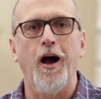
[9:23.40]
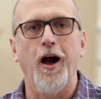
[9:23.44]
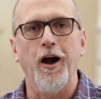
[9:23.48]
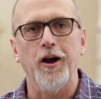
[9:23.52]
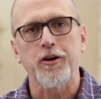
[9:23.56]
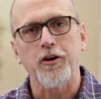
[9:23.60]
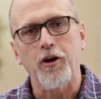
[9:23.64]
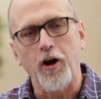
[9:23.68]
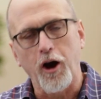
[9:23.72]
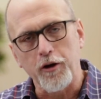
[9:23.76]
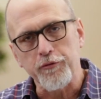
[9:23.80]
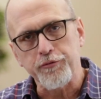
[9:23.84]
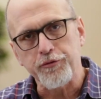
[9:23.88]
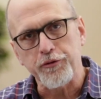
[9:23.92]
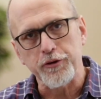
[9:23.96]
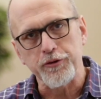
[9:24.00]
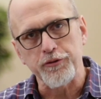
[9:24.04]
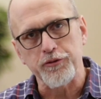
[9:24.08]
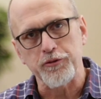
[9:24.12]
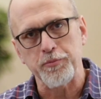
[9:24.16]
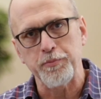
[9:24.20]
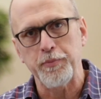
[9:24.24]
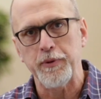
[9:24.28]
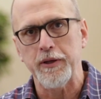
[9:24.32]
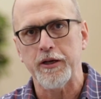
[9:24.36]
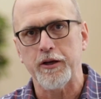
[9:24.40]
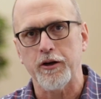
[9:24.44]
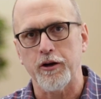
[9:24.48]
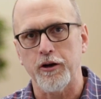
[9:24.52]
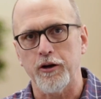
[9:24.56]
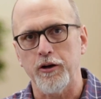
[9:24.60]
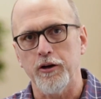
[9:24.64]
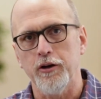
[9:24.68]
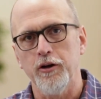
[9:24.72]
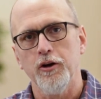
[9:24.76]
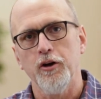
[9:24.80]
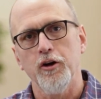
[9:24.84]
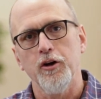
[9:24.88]
A conference
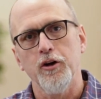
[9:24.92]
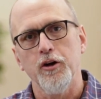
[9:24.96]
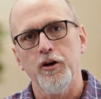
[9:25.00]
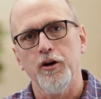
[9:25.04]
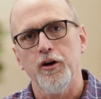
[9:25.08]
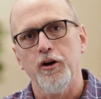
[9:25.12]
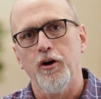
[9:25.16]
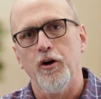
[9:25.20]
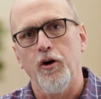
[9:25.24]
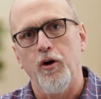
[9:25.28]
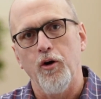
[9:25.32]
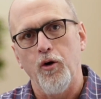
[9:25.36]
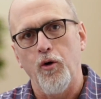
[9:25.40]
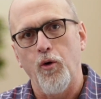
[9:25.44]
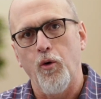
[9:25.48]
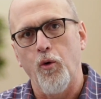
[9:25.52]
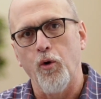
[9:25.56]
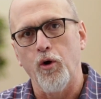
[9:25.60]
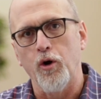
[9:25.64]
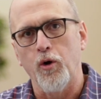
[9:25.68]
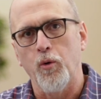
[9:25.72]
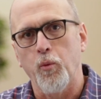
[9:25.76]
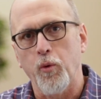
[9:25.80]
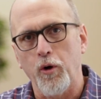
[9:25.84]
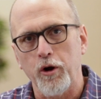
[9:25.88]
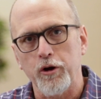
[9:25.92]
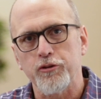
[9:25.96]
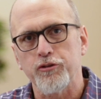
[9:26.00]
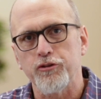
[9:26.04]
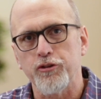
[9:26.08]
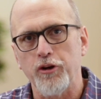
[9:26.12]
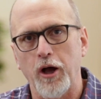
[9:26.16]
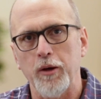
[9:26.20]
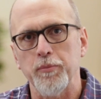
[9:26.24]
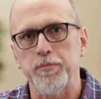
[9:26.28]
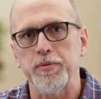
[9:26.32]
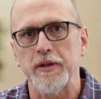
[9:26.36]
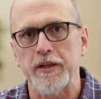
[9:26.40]
speaker or a
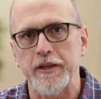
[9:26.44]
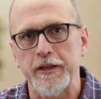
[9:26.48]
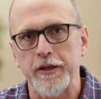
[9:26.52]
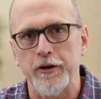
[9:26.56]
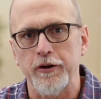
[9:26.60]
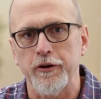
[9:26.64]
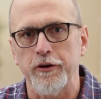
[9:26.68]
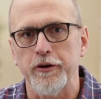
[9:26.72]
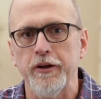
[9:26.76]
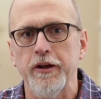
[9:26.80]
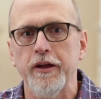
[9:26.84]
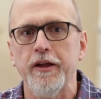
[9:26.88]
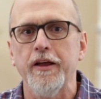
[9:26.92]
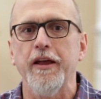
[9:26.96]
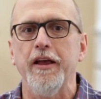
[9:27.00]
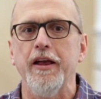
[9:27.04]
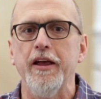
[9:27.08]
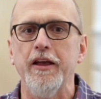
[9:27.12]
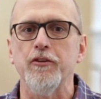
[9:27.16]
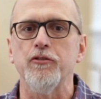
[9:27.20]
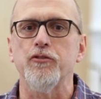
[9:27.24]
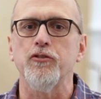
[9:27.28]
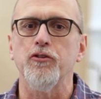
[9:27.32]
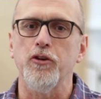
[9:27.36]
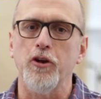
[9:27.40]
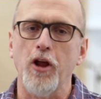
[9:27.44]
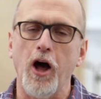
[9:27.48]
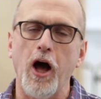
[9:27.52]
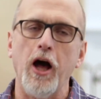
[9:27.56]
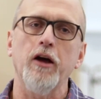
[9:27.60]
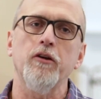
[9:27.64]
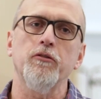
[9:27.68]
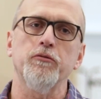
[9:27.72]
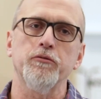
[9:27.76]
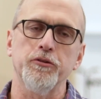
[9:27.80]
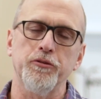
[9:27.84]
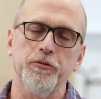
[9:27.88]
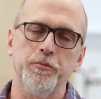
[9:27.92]
workshop leader is
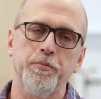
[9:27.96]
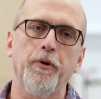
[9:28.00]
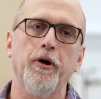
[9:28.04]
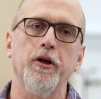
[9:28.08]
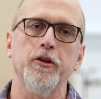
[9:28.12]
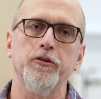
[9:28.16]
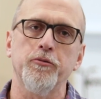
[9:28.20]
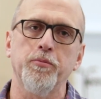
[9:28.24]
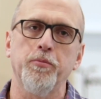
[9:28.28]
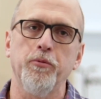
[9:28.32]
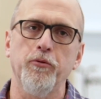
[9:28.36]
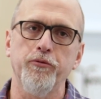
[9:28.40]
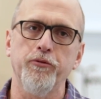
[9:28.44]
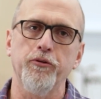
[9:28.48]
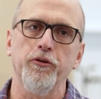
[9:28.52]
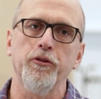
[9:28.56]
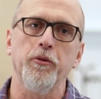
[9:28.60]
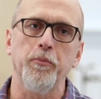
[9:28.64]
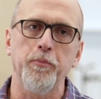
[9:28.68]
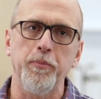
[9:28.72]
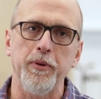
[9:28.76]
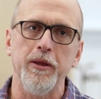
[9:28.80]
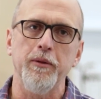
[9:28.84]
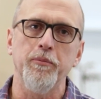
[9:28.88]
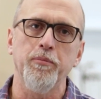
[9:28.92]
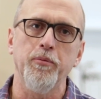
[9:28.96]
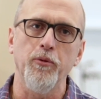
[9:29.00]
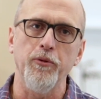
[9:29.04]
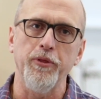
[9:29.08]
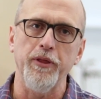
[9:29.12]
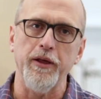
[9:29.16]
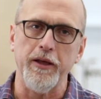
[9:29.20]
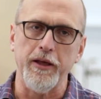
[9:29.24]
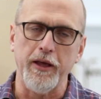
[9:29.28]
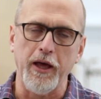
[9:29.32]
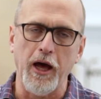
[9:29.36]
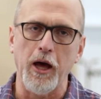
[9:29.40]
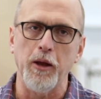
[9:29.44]
not responsible for the people
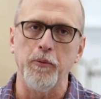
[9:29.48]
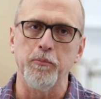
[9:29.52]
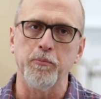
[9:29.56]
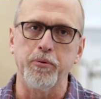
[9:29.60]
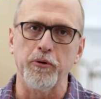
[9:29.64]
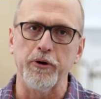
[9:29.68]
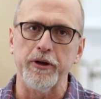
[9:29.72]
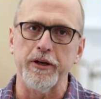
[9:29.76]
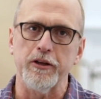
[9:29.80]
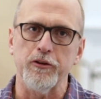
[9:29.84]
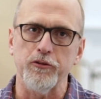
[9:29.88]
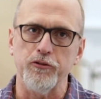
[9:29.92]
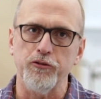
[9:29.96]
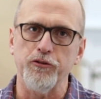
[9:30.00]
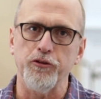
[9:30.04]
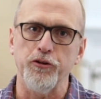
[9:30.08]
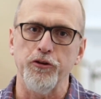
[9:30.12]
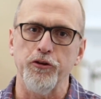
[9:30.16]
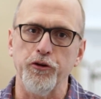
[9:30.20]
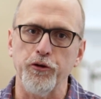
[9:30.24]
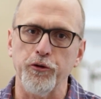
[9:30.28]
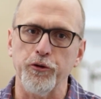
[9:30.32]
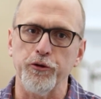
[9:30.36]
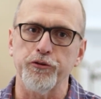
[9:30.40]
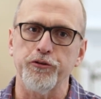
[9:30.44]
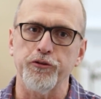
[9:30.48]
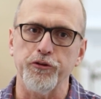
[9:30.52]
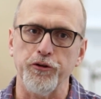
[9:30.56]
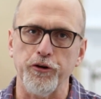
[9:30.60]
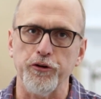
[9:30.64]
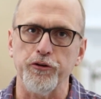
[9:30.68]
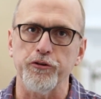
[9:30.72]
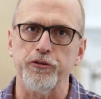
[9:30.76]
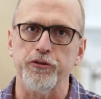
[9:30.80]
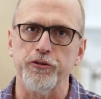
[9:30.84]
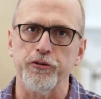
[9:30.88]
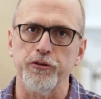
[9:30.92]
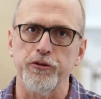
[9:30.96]
that God brings to your
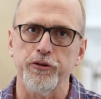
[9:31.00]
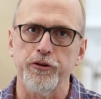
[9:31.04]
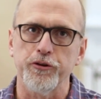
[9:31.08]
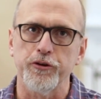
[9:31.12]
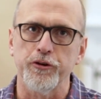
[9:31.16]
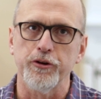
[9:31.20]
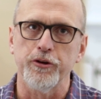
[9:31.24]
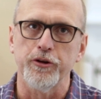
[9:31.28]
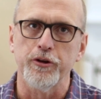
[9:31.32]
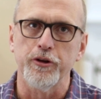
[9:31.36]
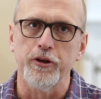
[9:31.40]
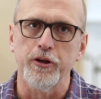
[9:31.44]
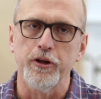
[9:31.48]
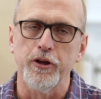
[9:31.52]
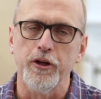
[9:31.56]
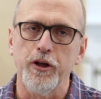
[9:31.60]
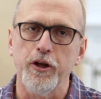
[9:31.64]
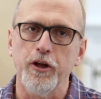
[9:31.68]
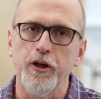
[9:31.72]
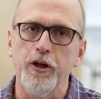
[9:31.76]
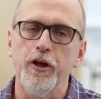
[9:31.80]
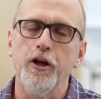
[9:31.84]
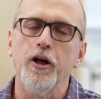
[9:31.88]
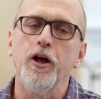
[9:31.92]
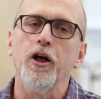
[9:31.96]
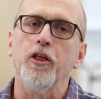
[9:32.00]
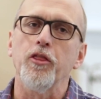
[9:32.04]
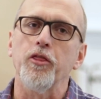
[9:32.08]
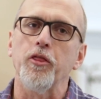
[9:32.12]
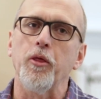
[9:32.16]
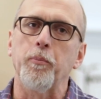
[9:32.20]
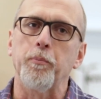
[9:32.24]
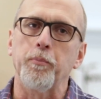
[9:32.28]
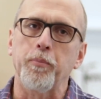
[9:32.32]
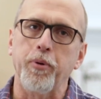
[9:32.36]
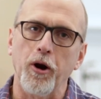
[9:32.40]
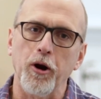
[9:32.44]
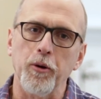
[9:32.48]
church.
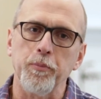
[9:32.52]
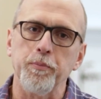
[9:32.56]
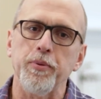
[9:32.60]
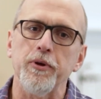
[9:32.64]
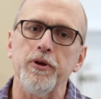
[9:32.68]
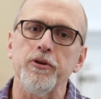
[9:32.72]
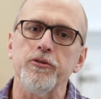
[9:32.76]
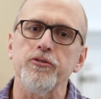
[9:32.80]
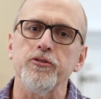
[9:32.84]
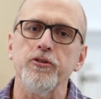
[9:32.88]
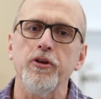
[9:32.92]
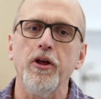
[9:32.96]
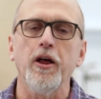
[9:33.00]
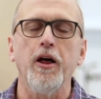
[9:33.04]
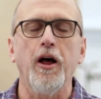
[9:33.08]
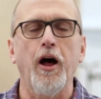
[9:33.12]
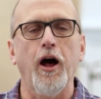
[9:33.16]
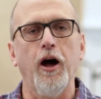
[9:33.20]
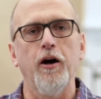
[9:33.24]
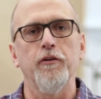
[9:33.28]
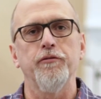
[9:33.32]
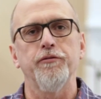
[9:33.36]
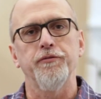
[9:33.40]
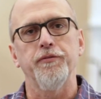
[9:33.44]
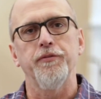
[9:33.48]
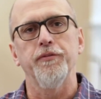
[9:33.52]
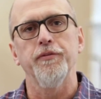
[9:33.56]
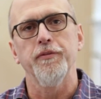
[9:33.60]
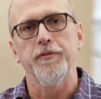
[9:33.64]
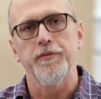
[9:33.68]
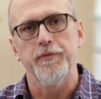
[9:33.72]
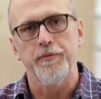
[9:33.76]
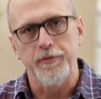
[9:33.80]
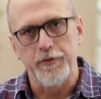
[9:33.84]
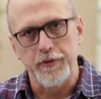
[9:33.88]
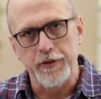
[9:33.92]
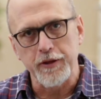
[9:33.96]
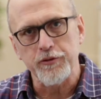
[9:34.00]
The purpose of
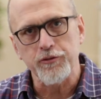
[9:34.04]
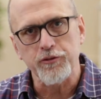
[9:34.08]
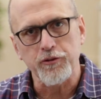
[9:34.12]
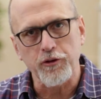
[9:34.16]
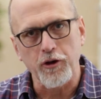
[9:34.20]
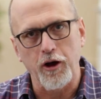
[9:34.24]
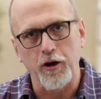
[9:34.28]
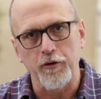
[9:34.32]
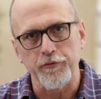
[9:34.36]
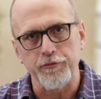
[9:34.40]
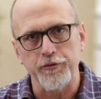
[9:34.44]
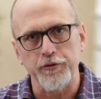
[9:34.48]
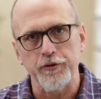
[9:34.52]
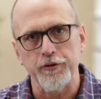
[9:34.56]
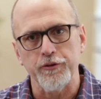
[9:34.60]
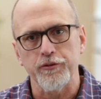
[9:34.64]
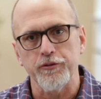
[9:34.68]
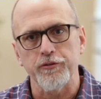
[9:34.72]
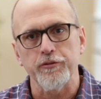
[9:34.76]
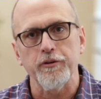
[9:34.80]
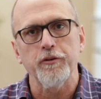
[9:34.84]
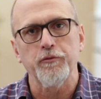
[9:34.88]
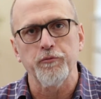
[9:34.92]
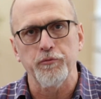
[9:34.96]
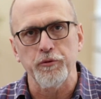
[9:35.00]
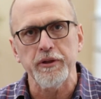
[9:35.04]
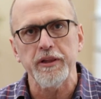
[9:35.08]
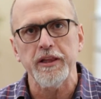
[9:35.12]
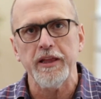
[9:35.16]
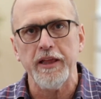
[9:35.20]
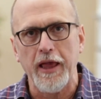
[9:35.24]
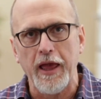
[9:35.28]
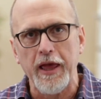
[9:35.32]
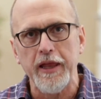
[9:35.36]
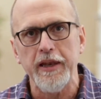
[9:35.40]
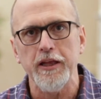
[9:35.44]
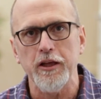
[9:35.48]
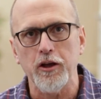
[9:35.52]
this conference, and
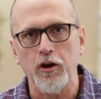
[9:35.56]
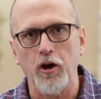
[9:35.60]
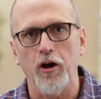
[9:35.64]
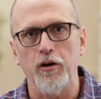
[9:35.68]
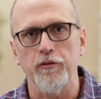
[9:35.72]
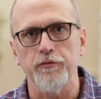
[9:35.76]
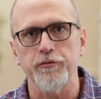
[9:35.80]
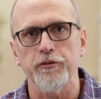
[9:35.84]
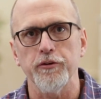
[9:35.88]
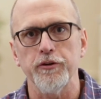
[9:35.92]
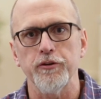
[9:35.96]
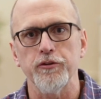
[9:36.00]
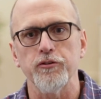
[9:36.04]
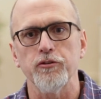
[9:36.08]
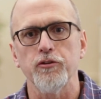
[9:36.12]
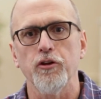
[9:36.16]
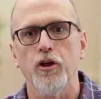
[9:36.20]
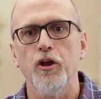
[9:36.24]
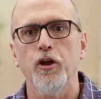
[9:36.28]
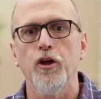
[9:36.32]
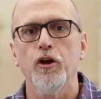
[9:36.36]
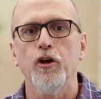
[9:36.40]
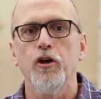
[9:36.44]
really any conference,